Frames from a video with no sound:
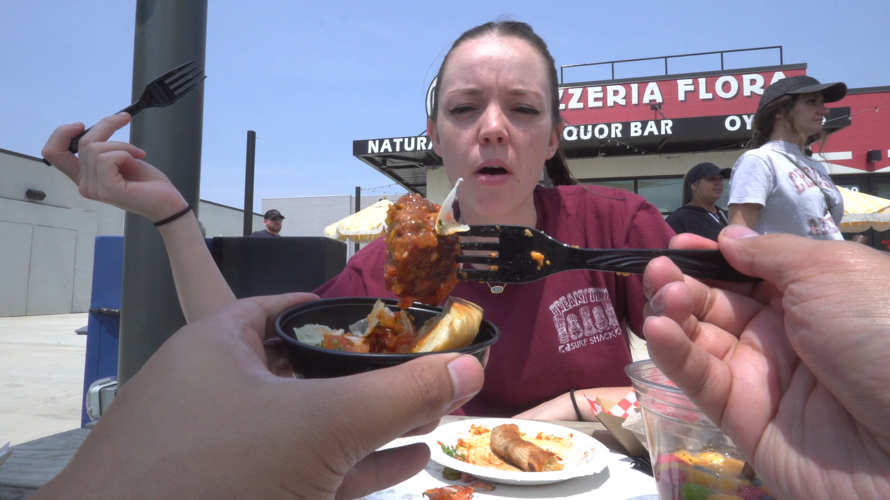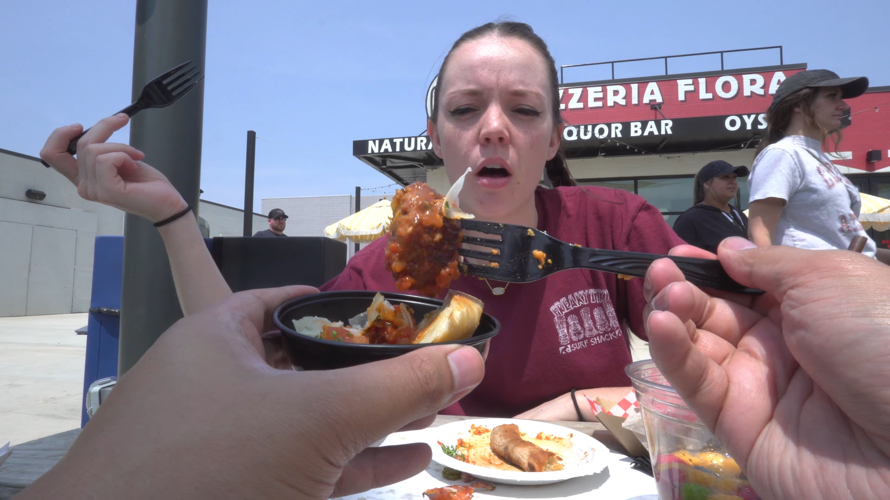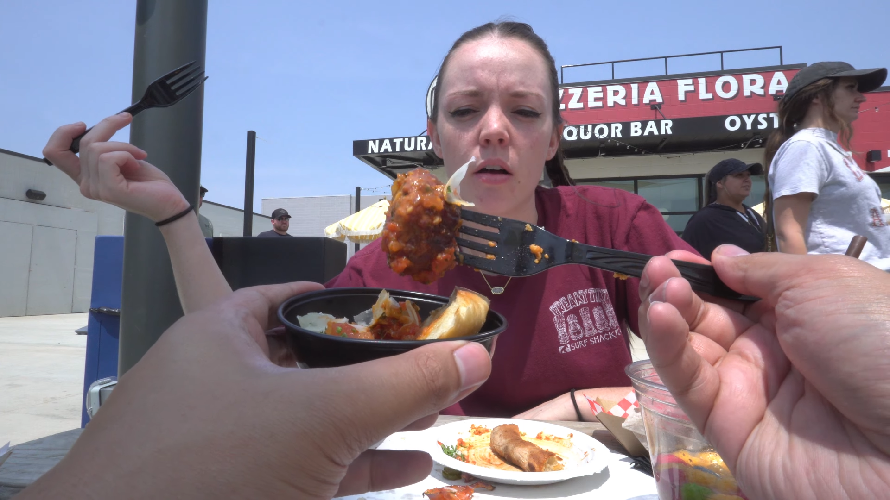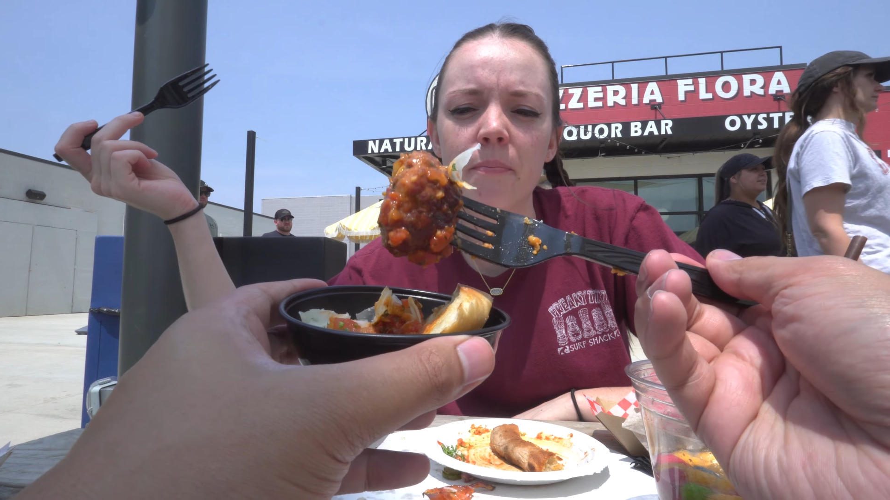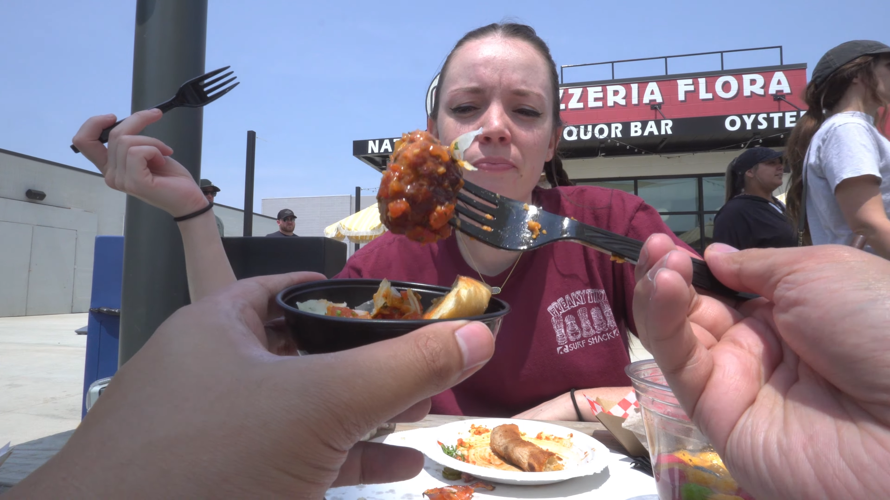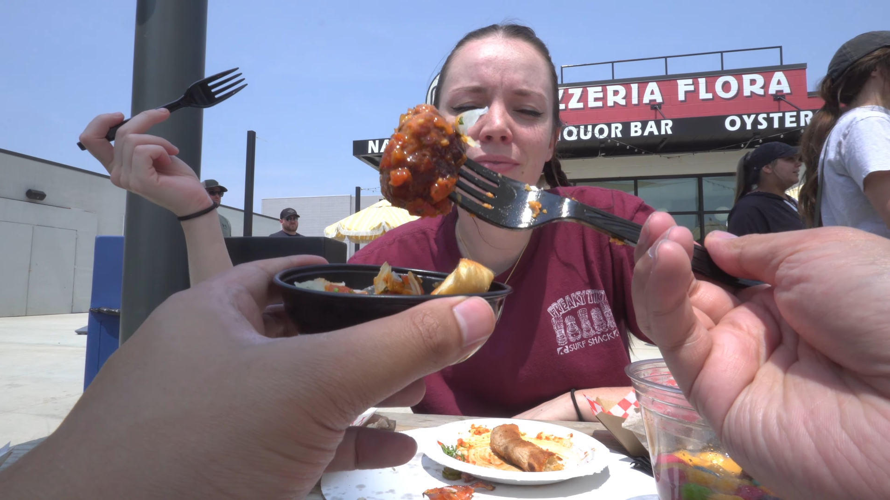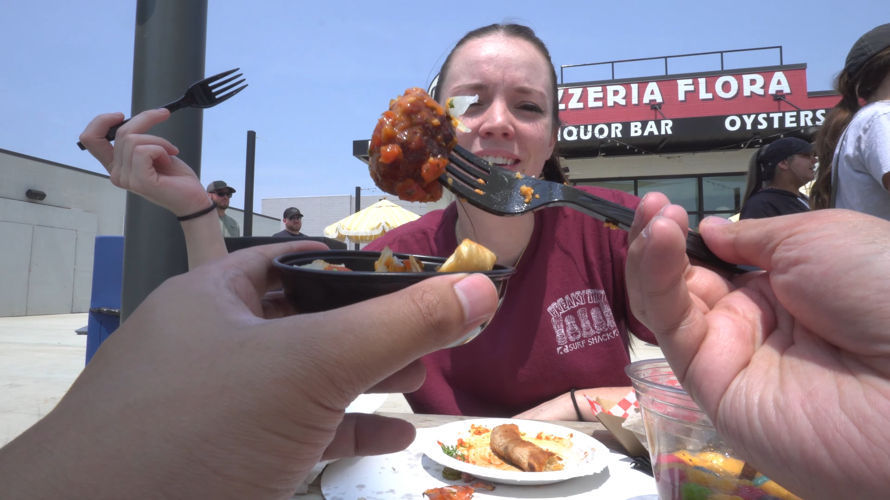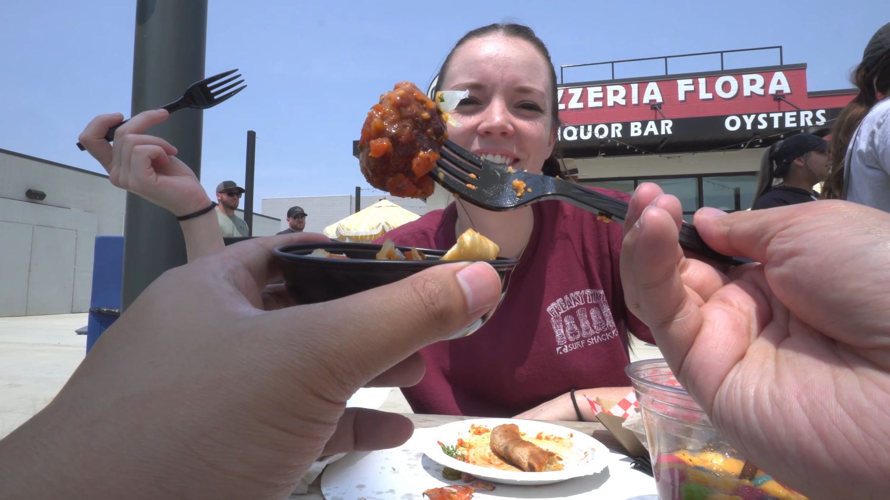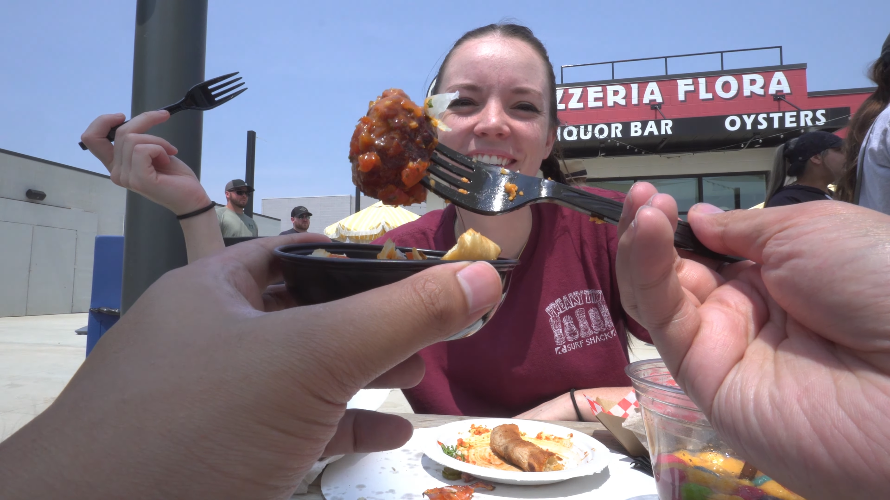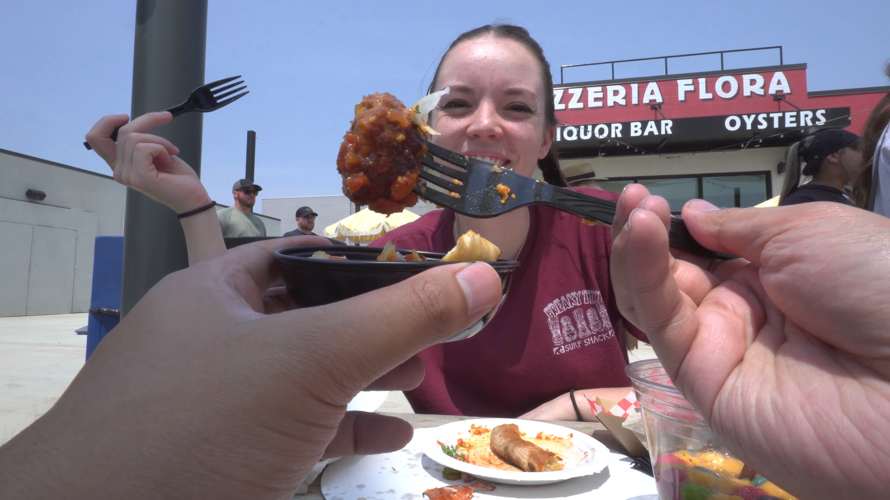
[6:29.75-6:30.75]
flavor of
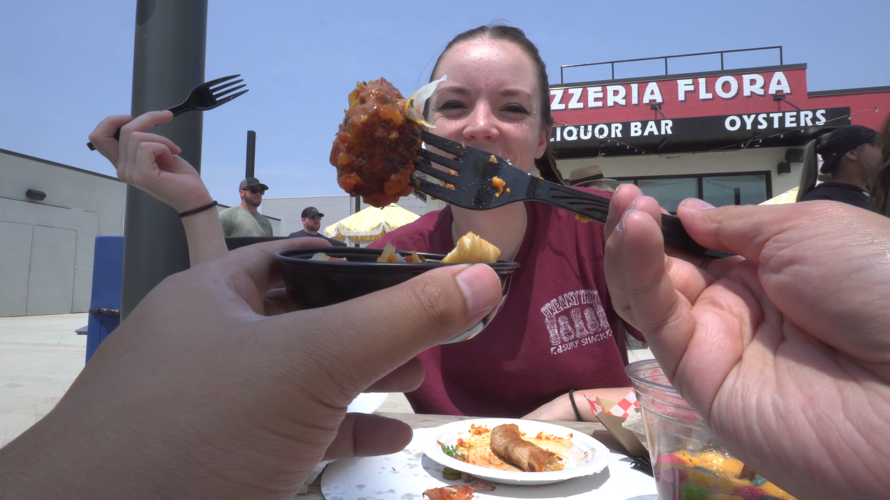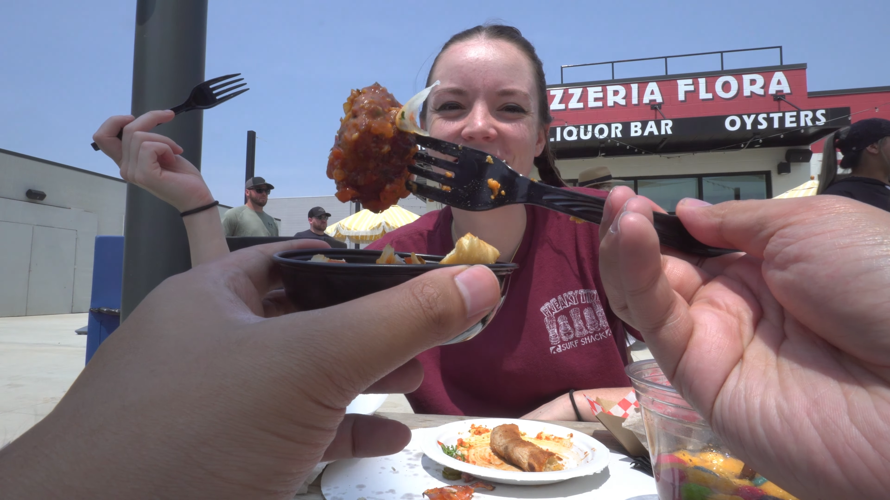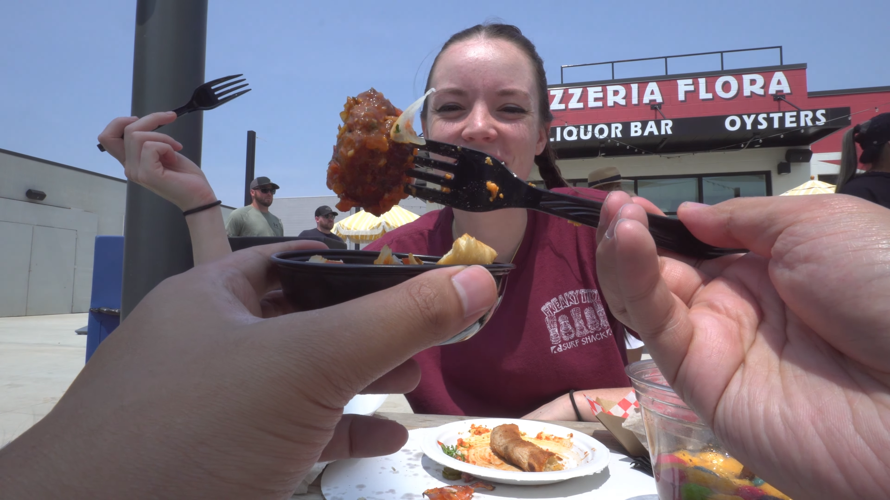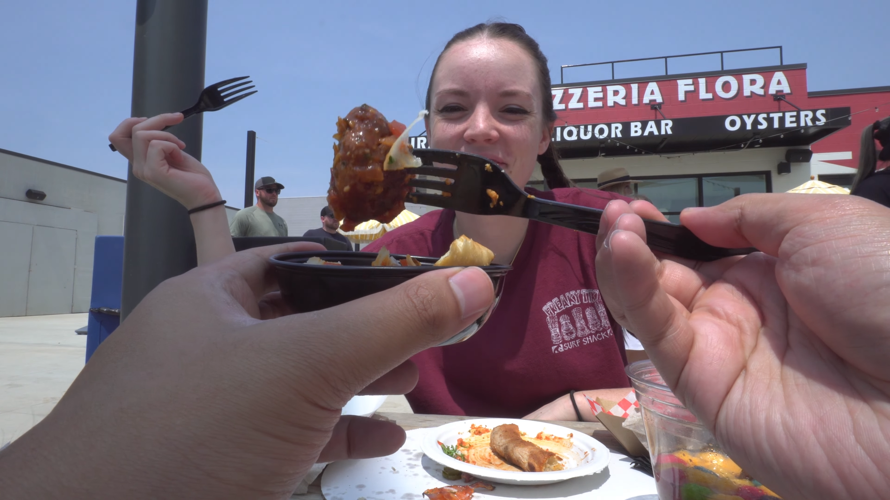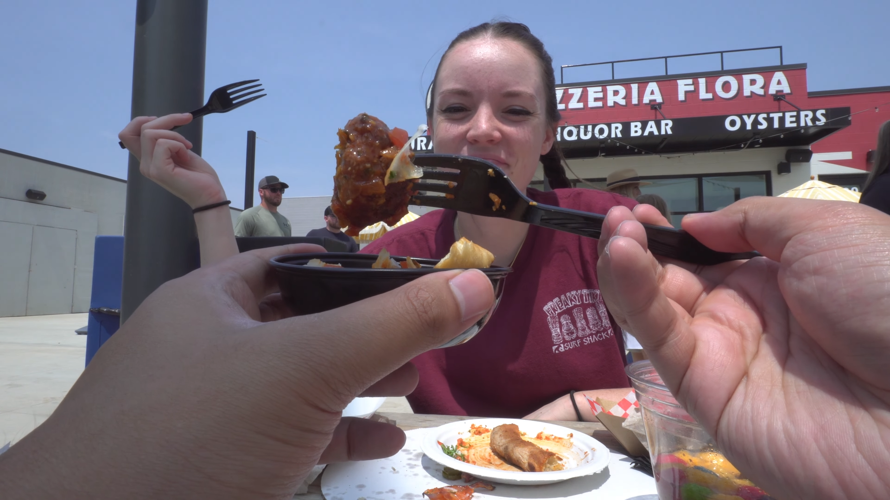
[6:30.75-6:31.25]
the meatball.